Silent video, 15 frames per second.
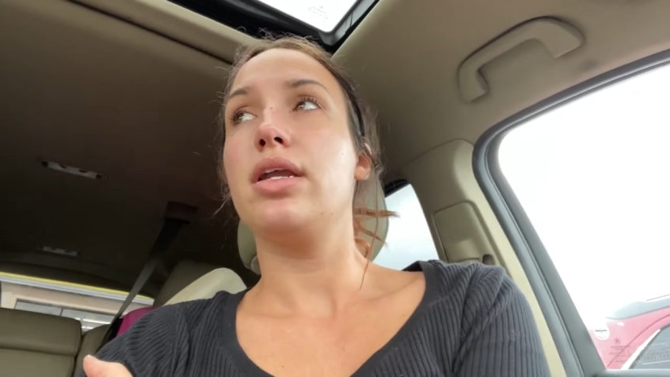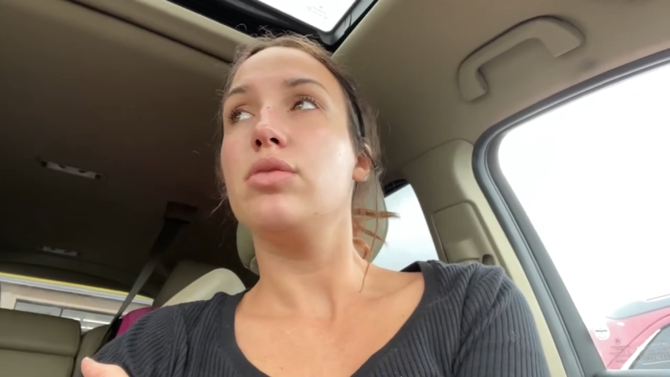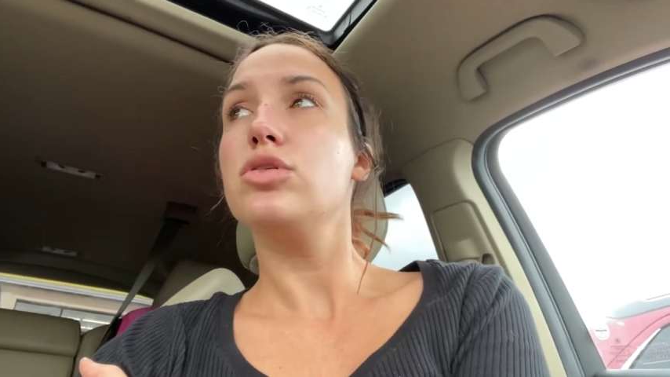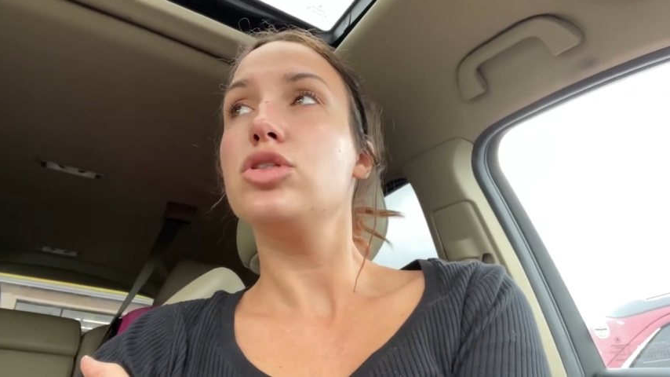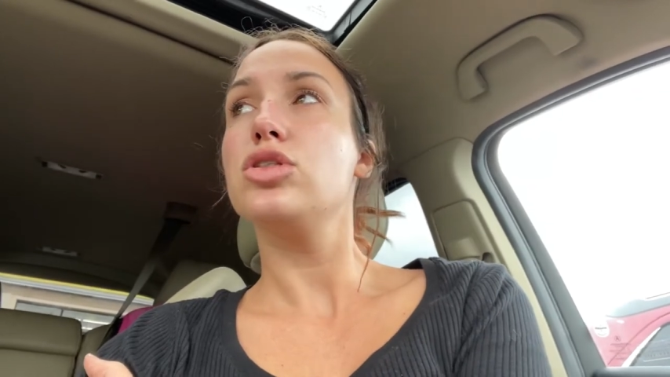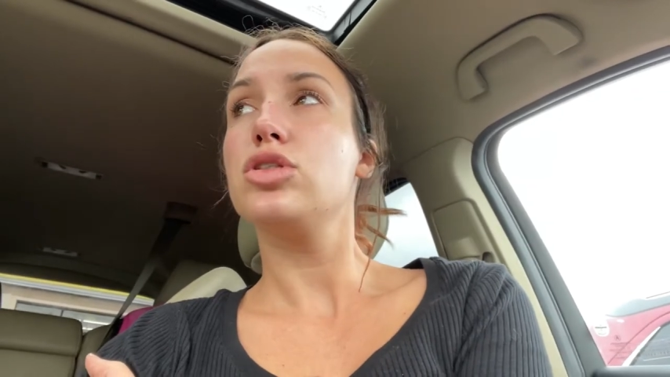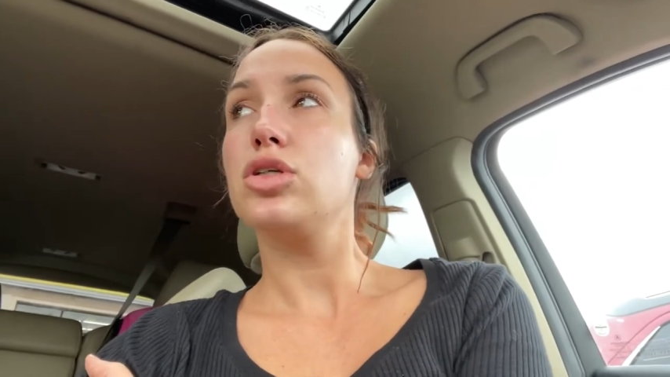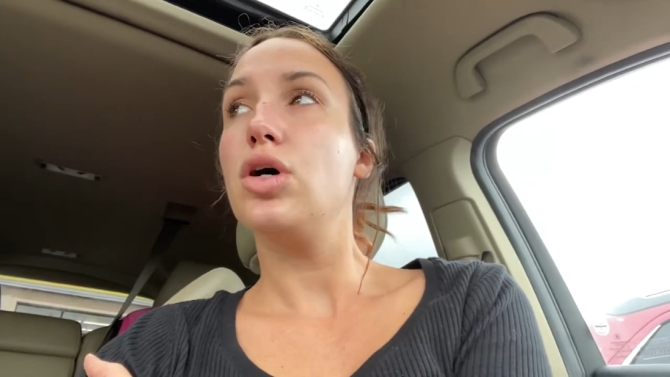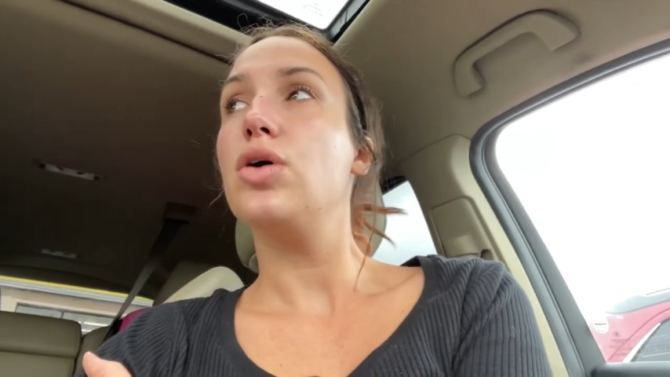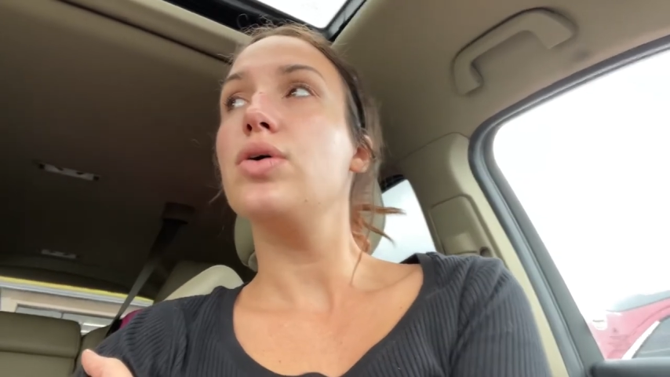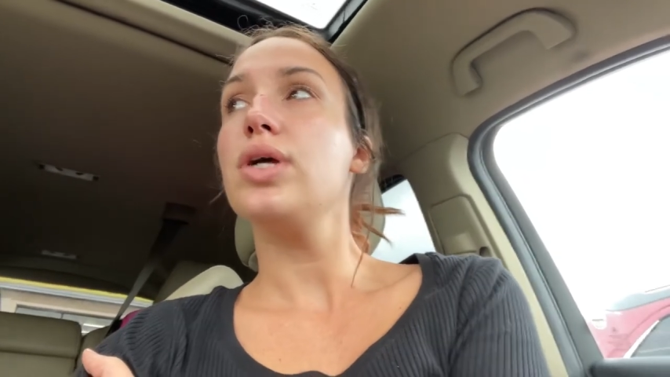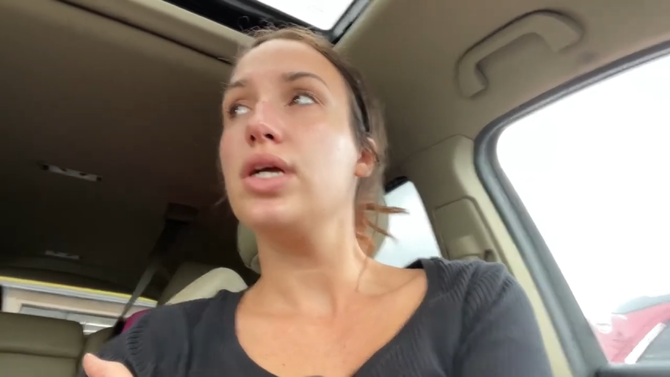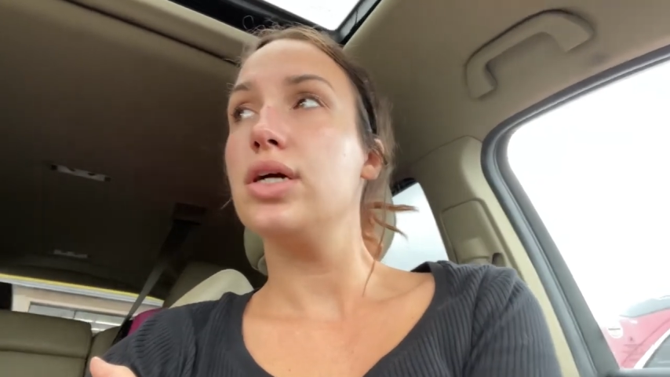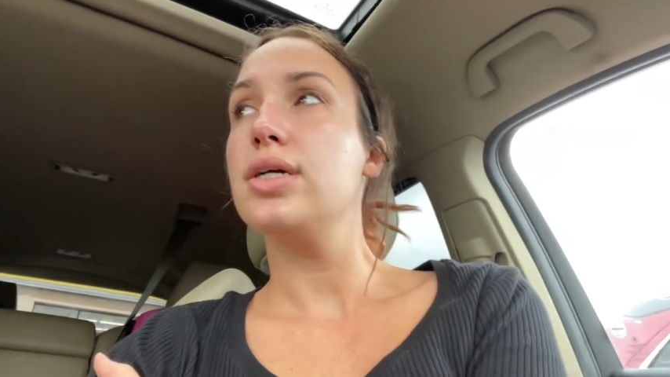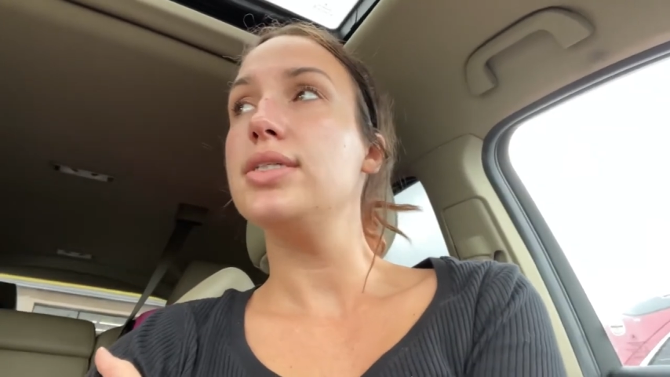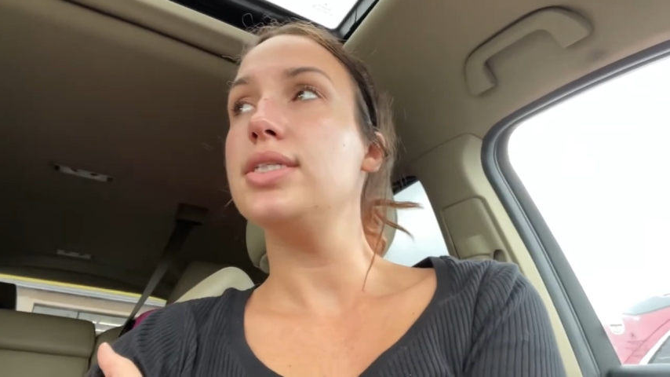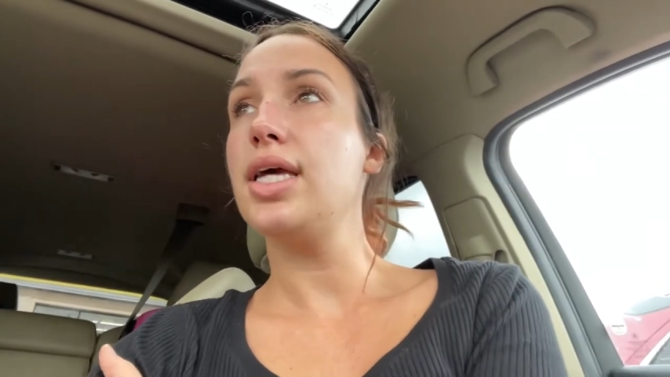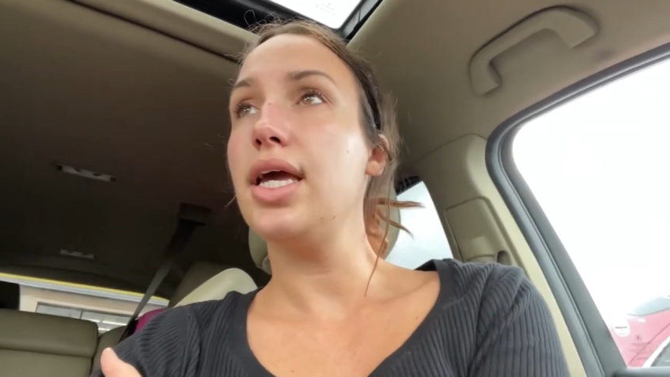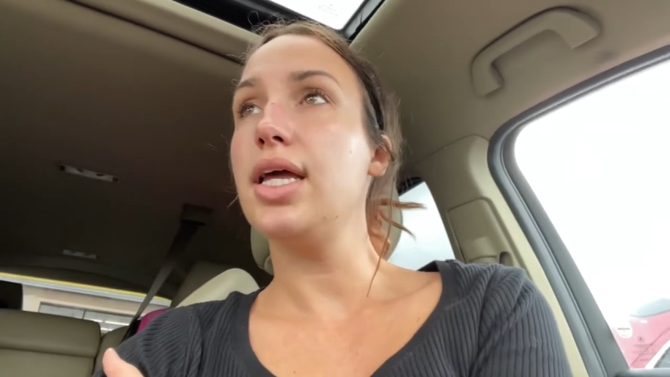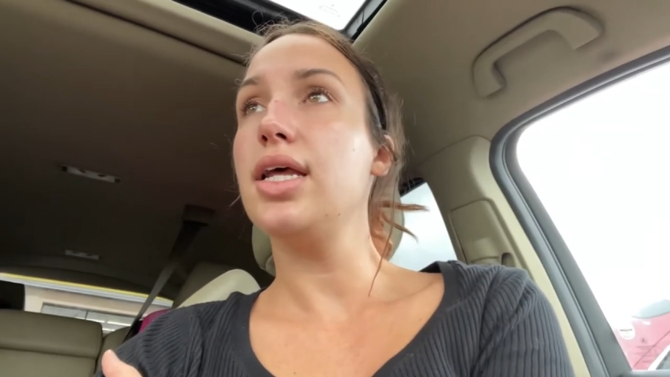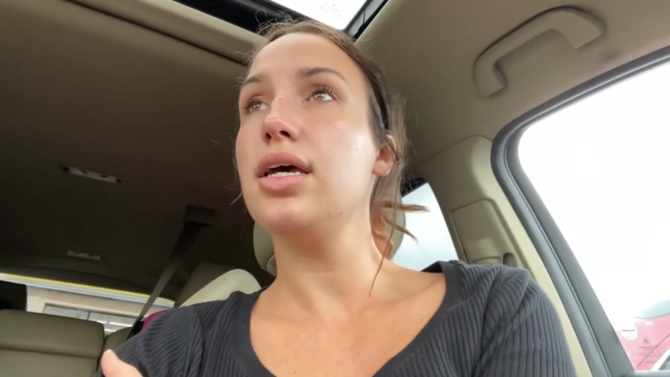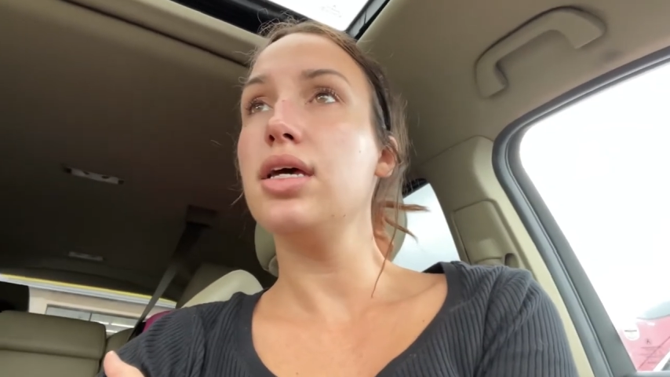I was so
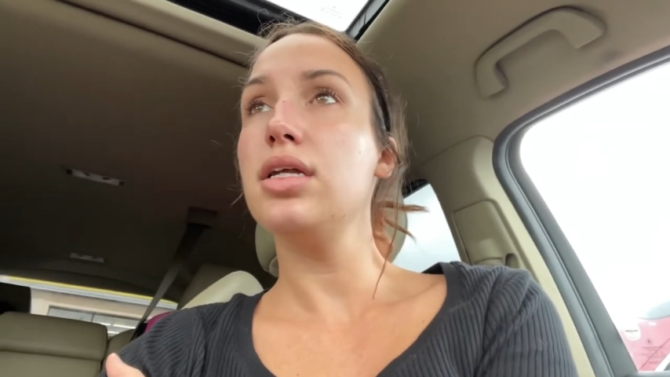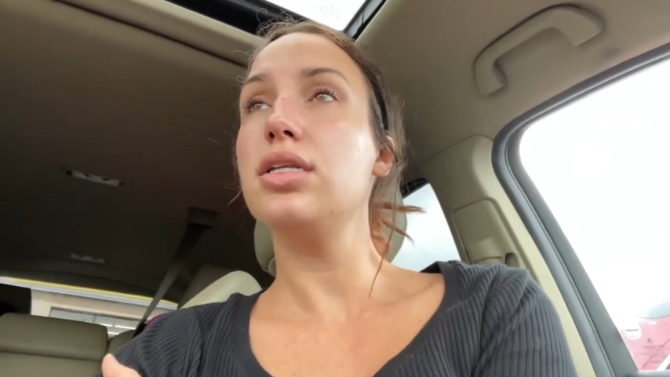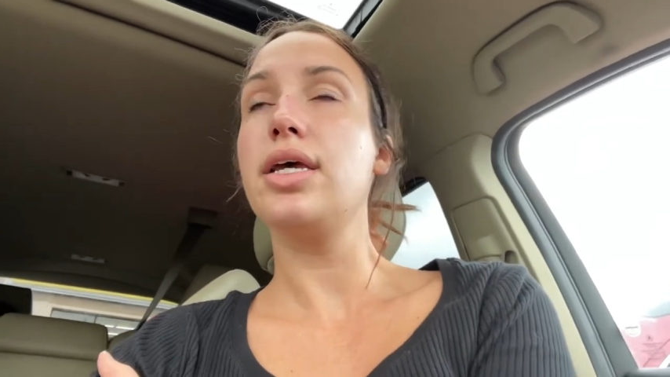irritated,